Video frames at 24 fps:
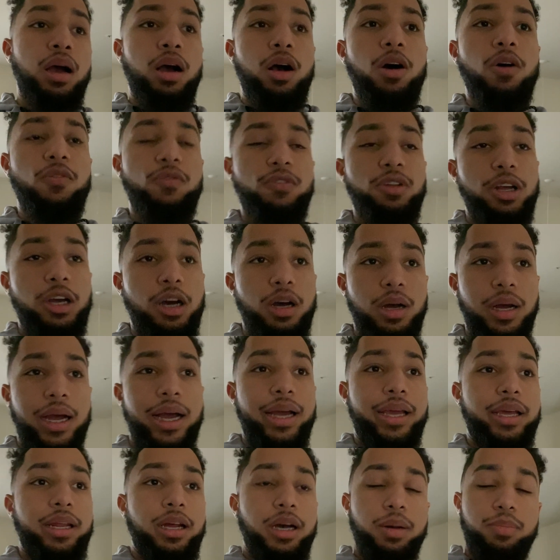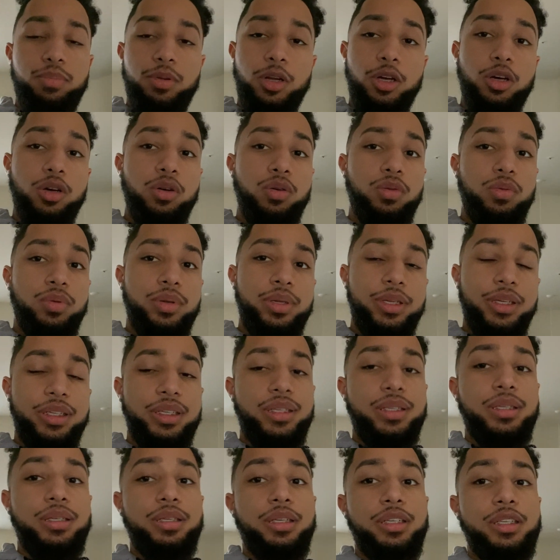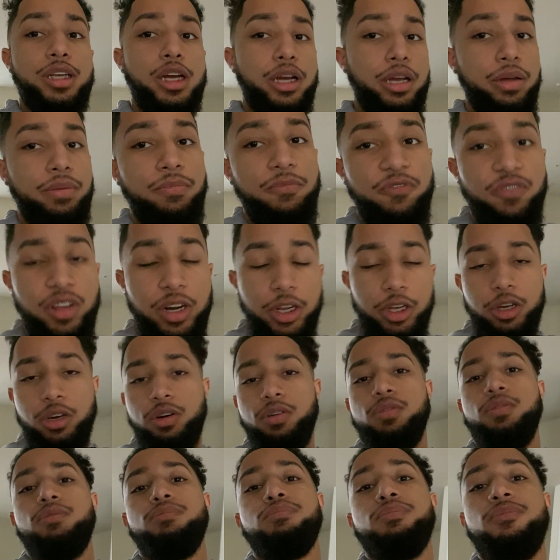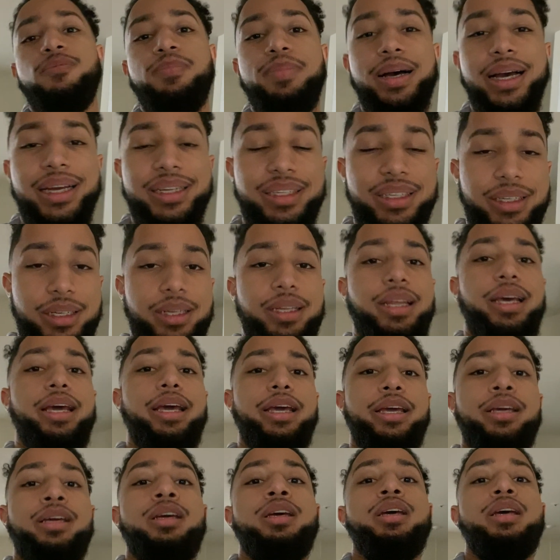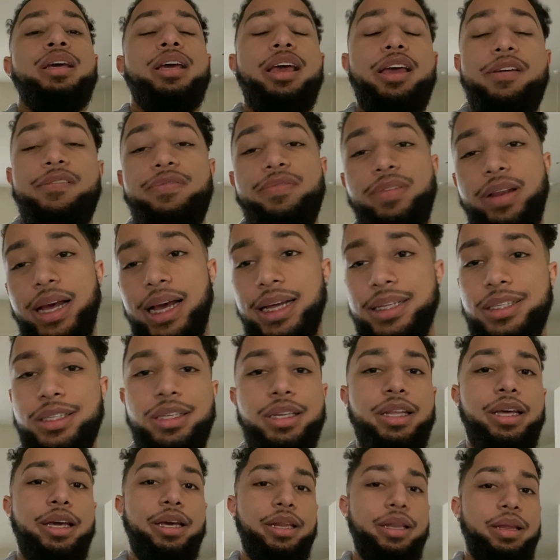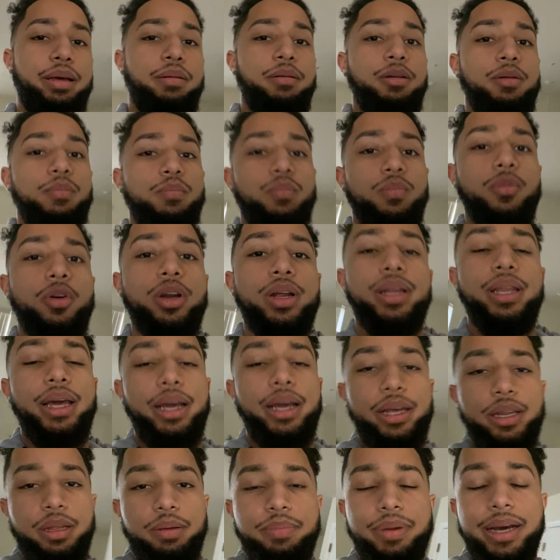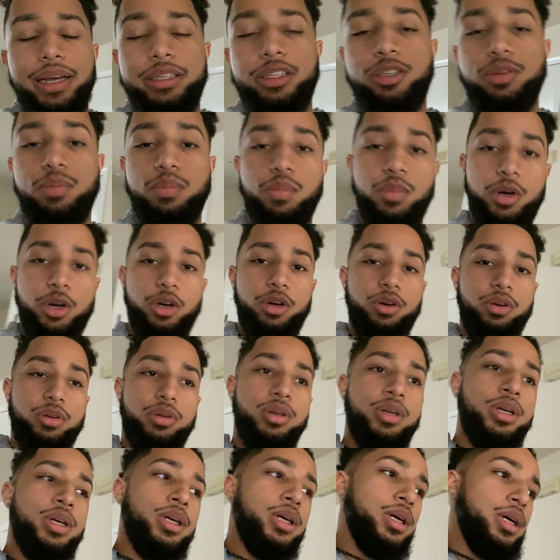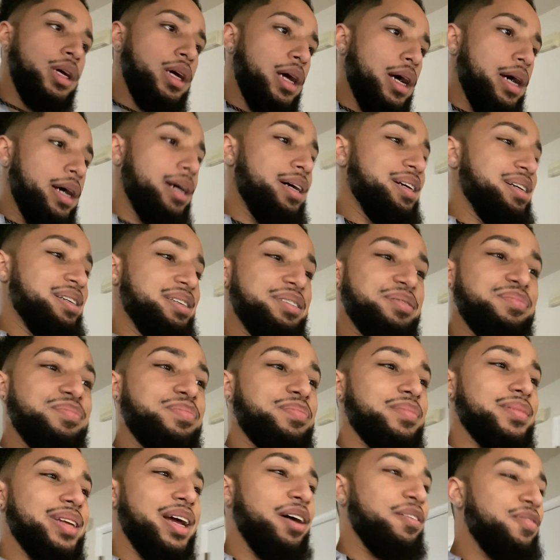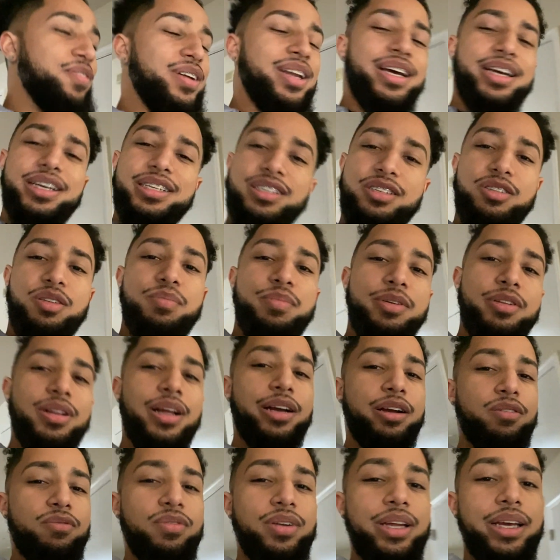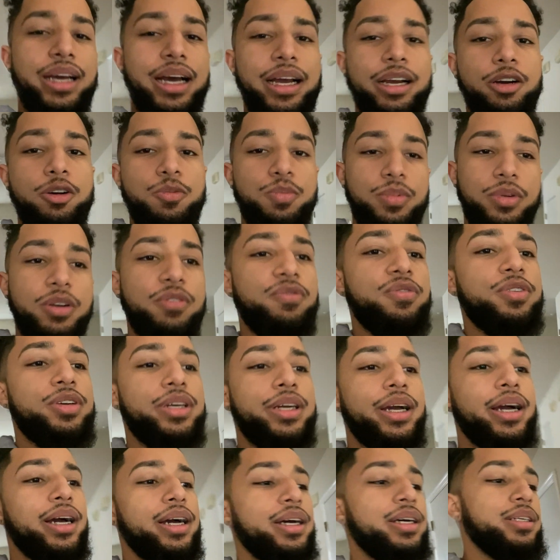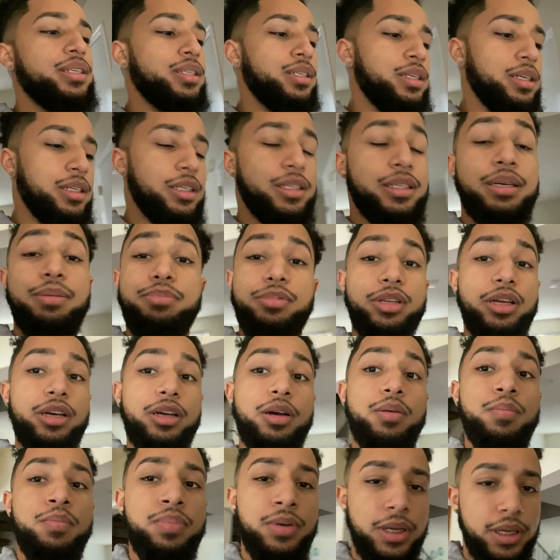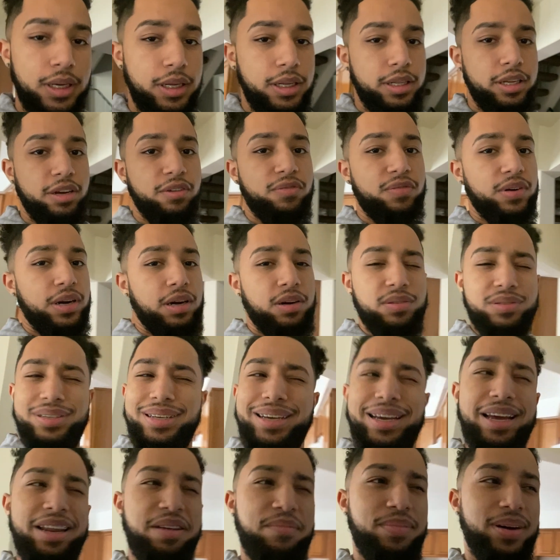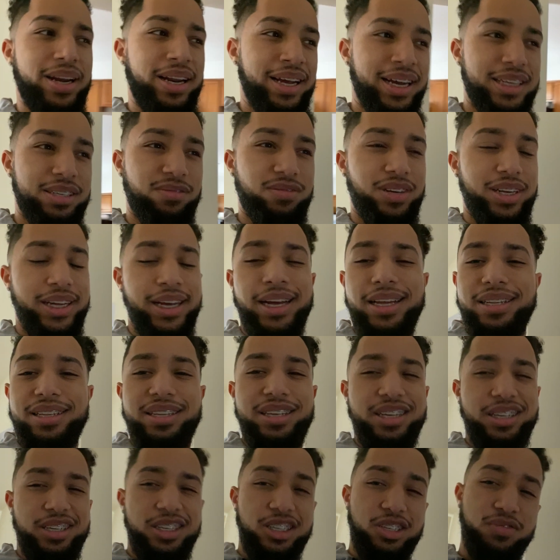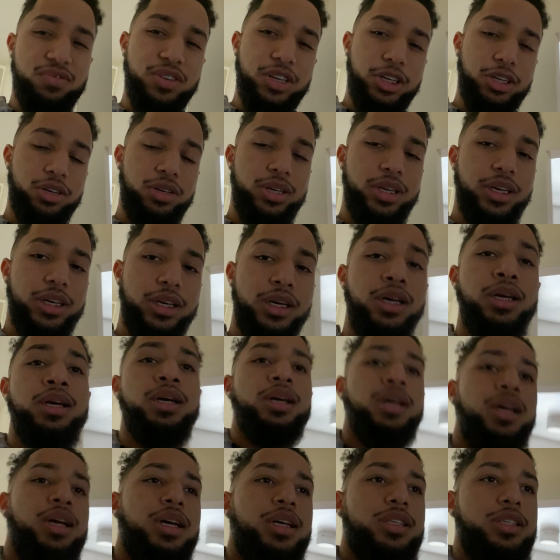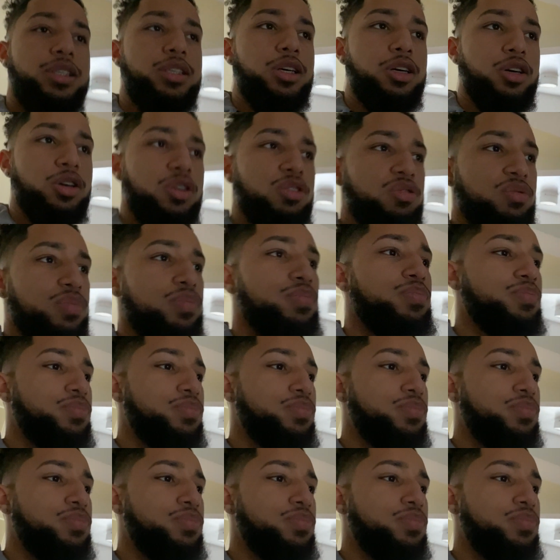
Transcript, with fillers: hopefully I can upload this the second video by today. If not today, then more than likely by tomorrow. Uh, I feel like it's gonna be like a really eye opener for you guys. It's something completely different. I don't think anybody has really done this video yet. So